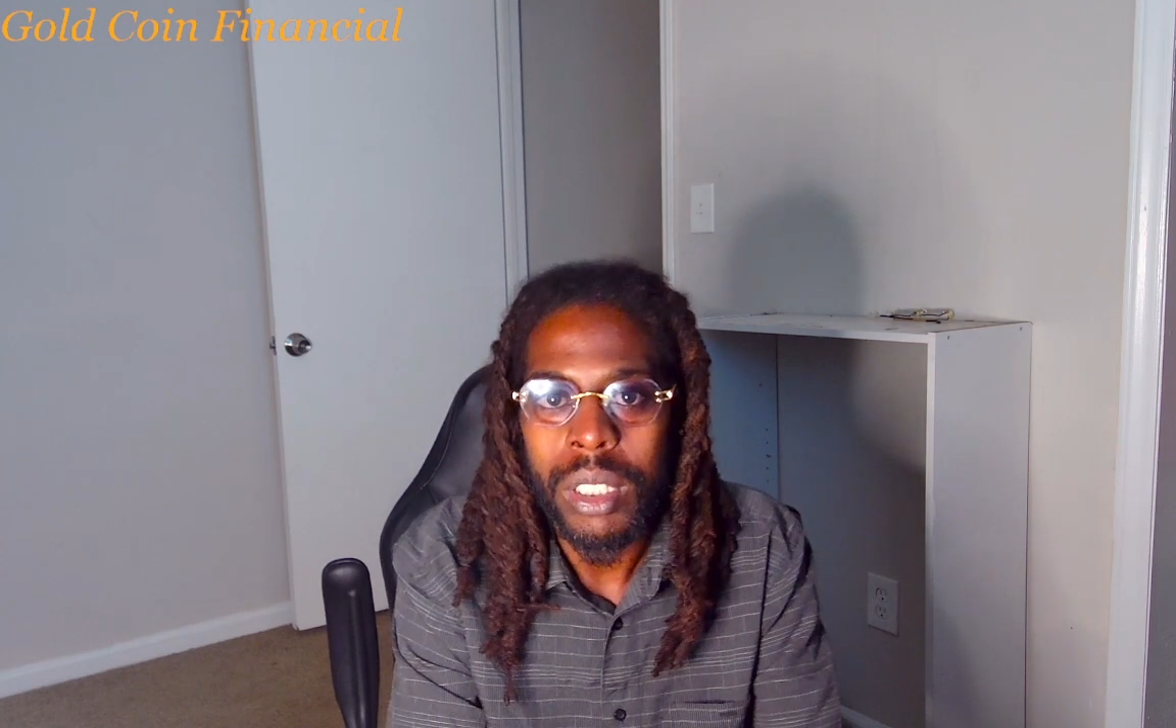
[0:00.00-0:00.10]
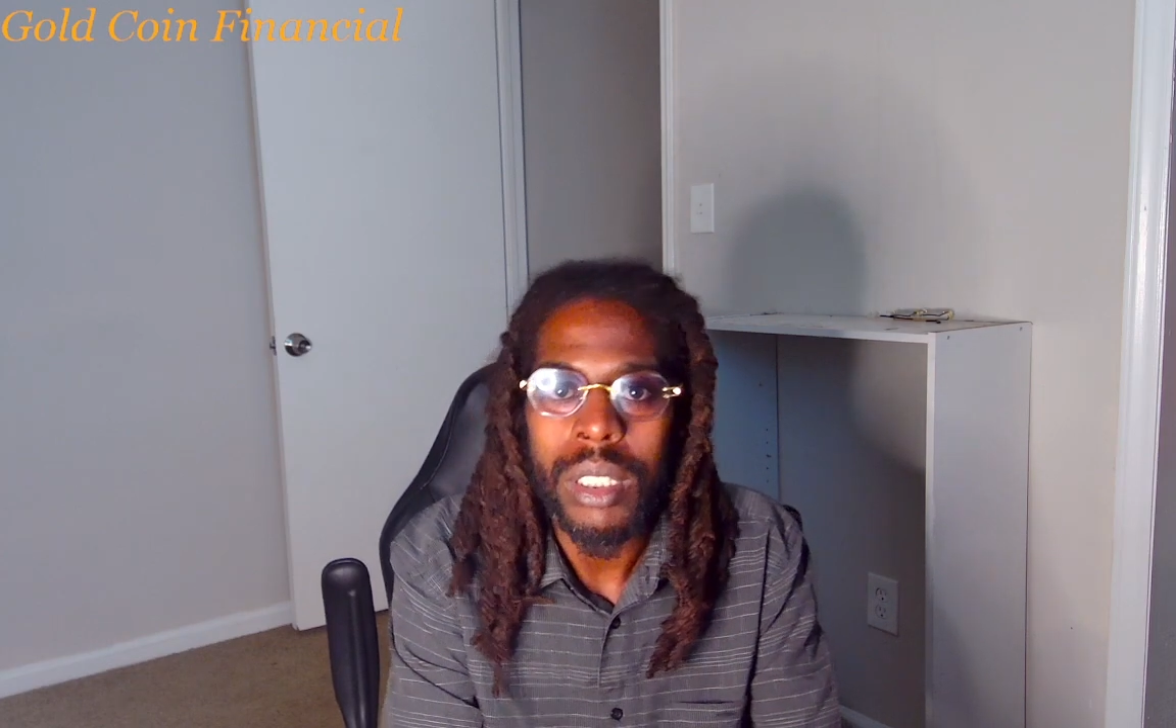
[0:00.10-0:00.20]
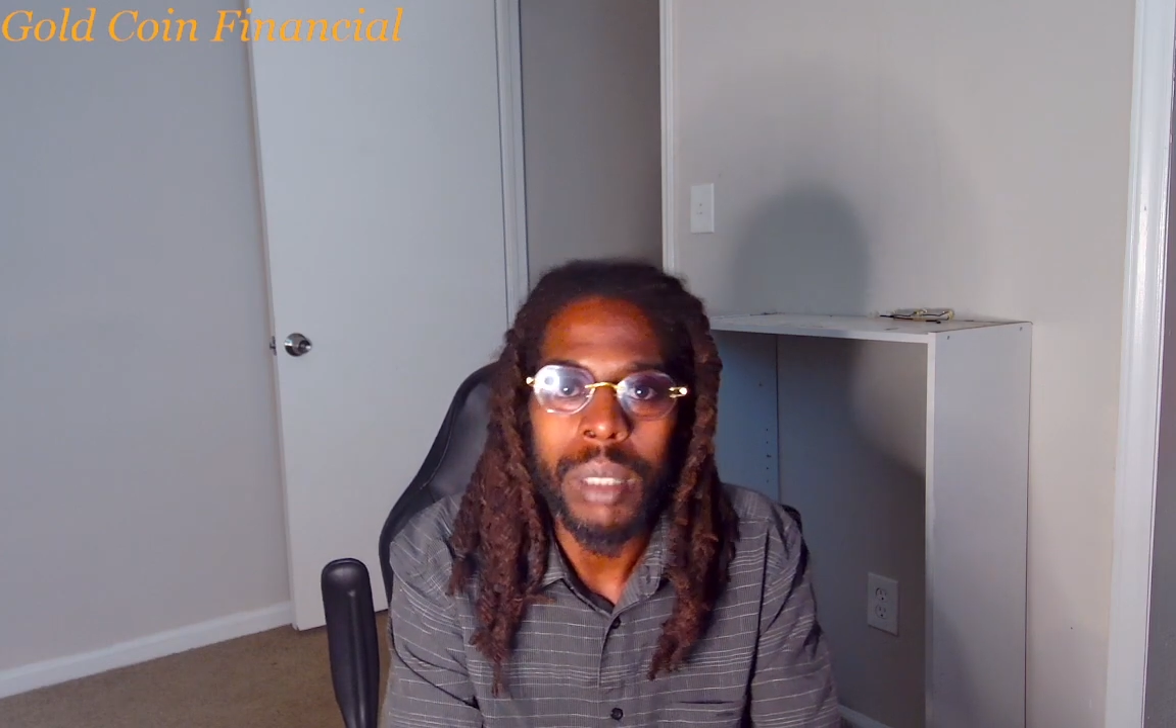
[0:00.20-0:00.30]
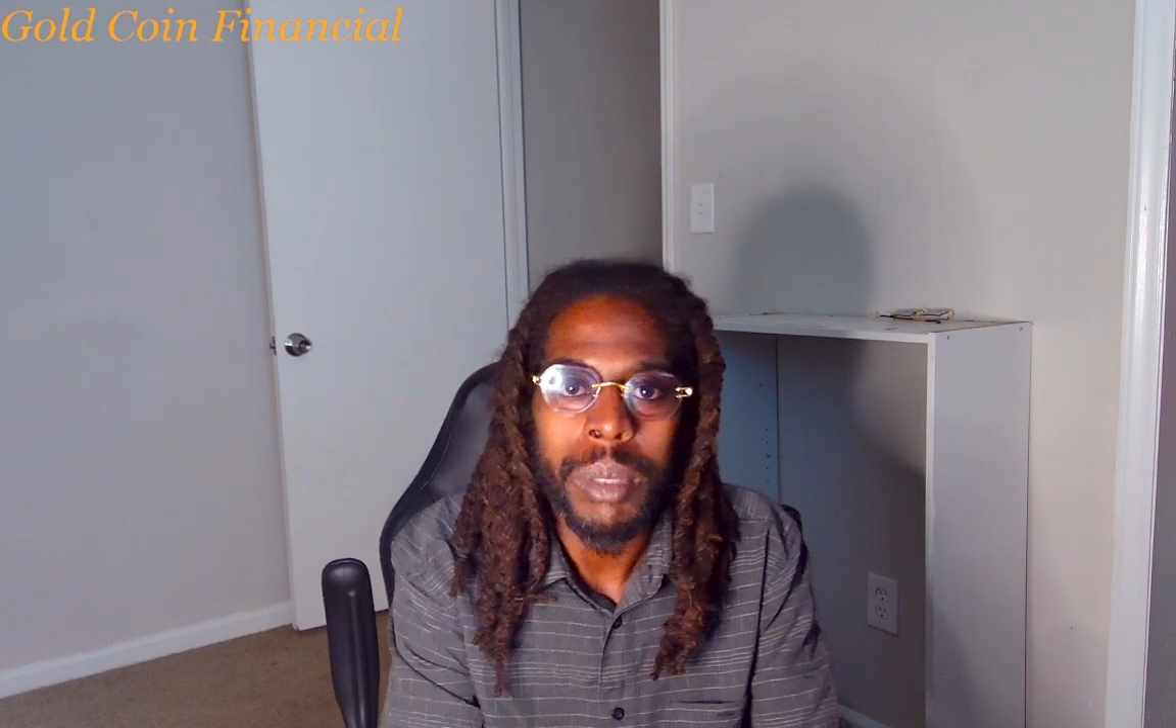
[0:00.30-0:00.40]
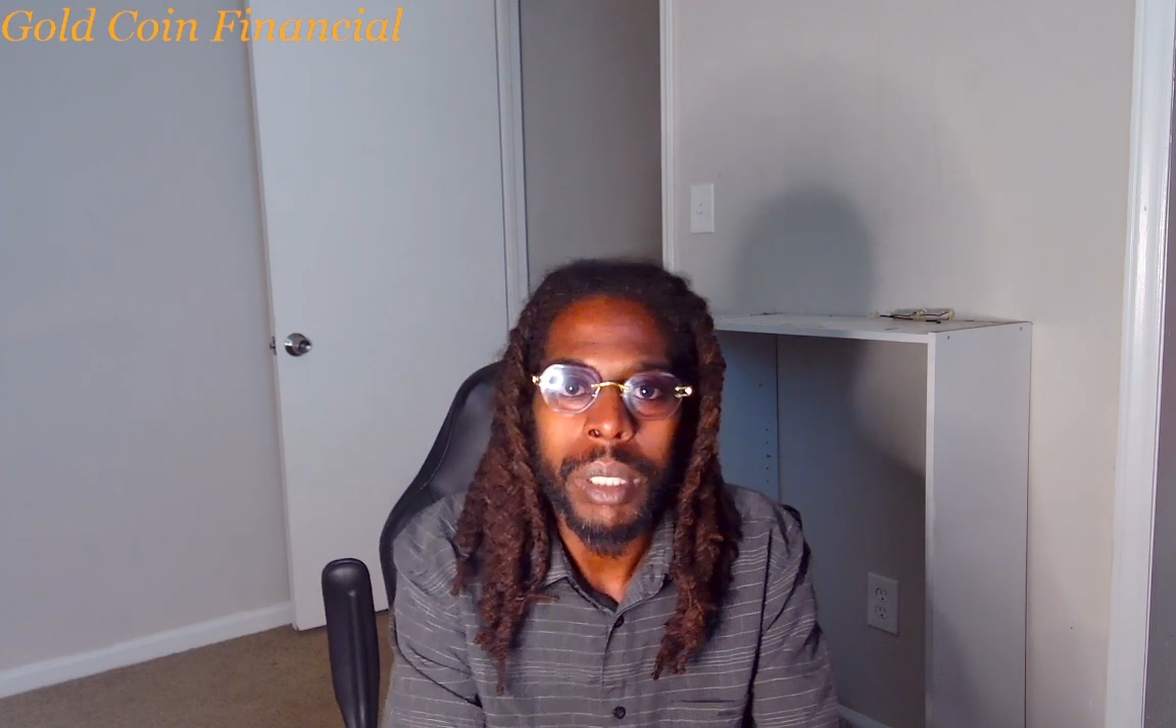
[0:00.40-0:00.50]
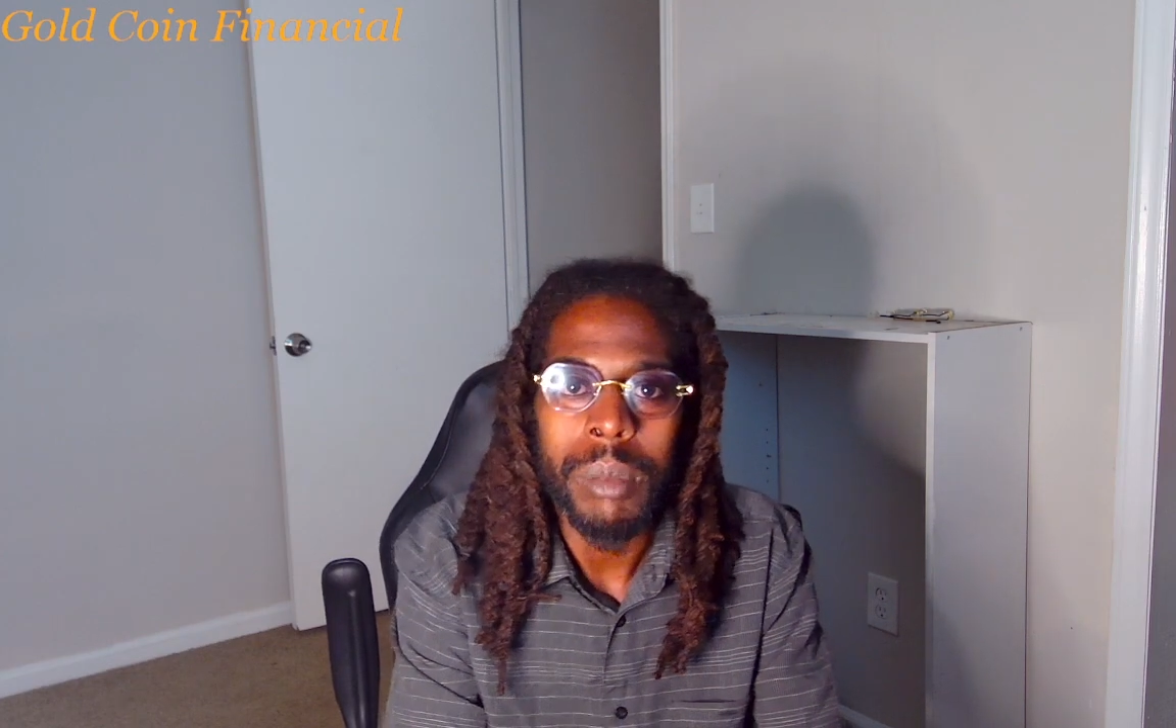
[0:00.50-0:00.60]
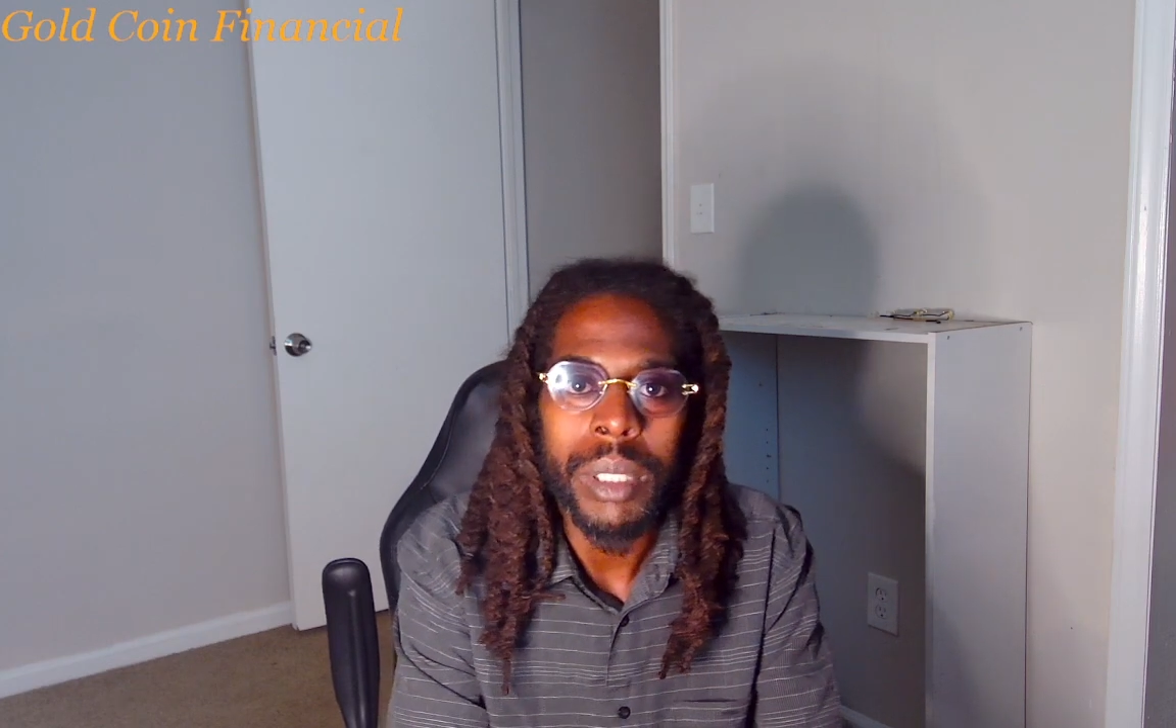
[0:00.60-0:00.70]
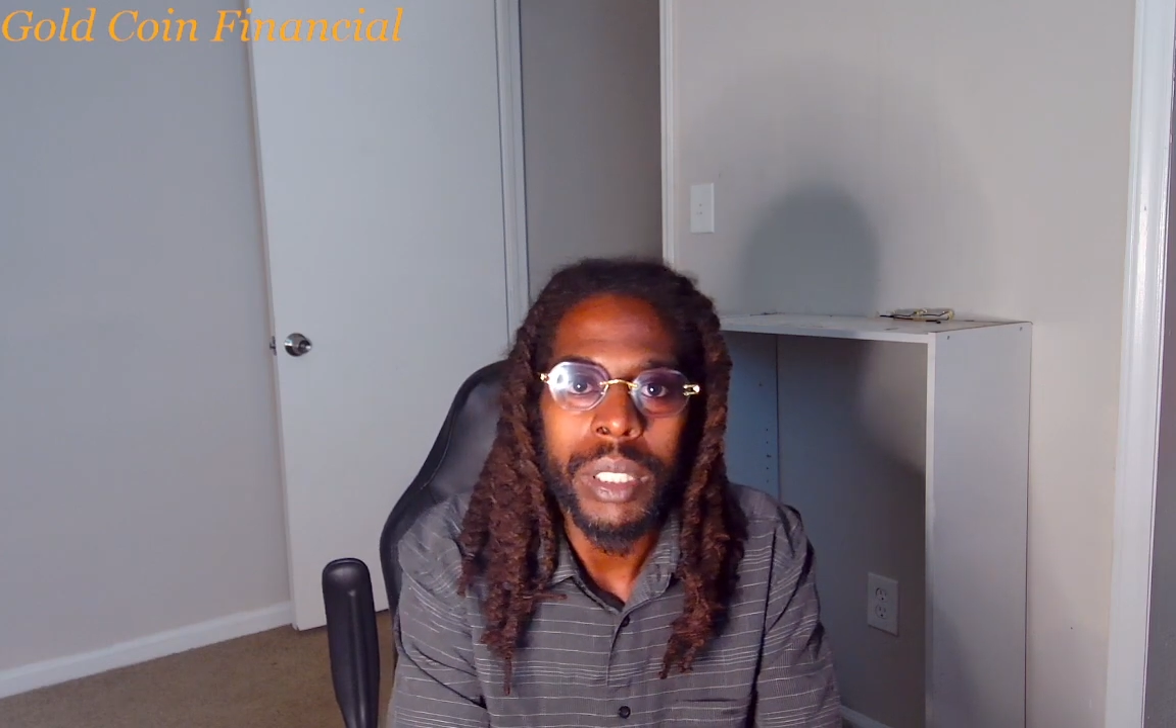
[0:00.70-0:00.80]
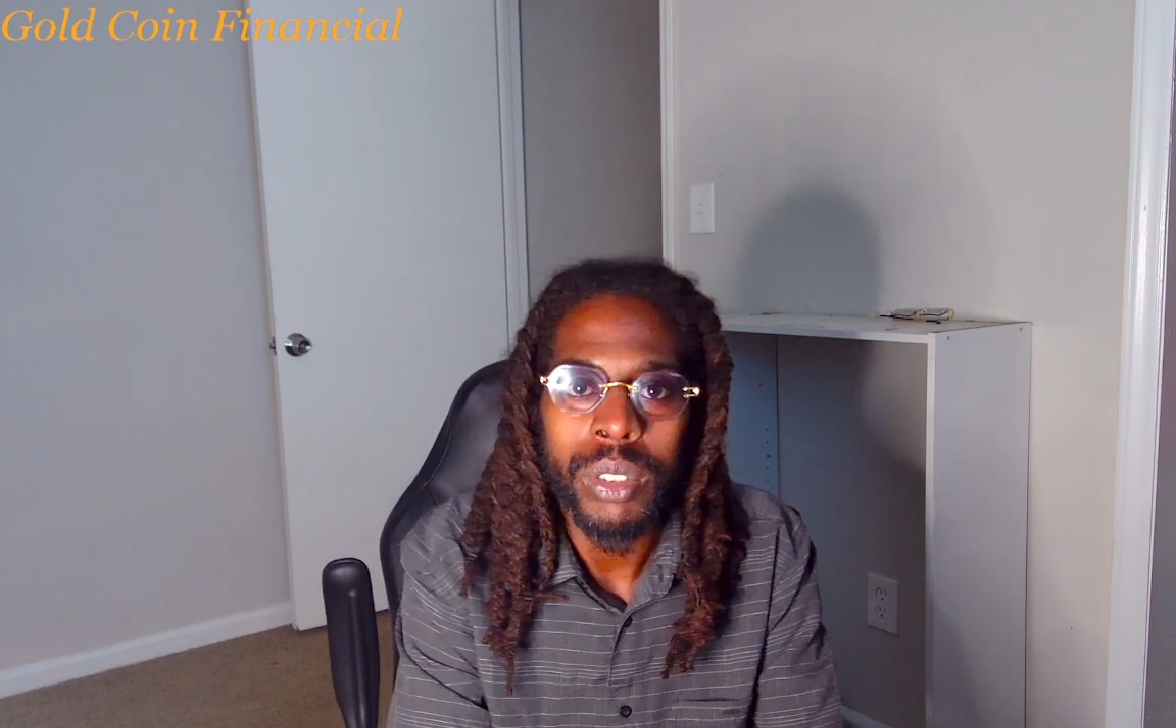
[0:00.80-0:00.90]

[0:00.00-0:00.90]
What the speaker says: jumped up because